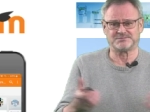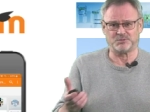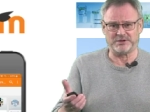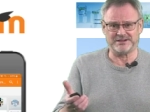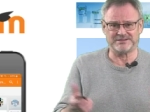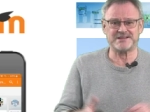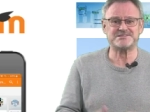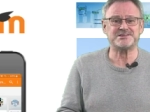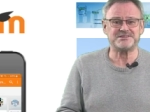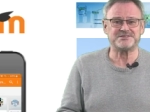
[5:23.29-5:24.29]
Well,
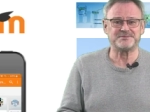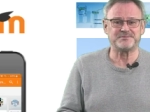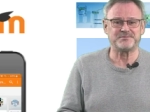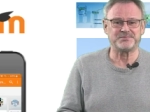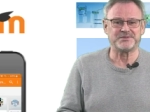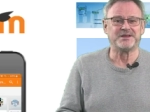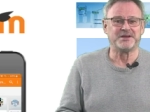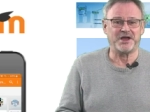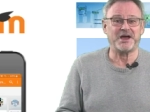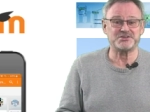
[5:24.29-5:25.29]
that's it.
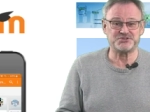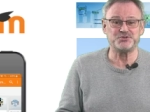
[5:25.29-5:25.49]
As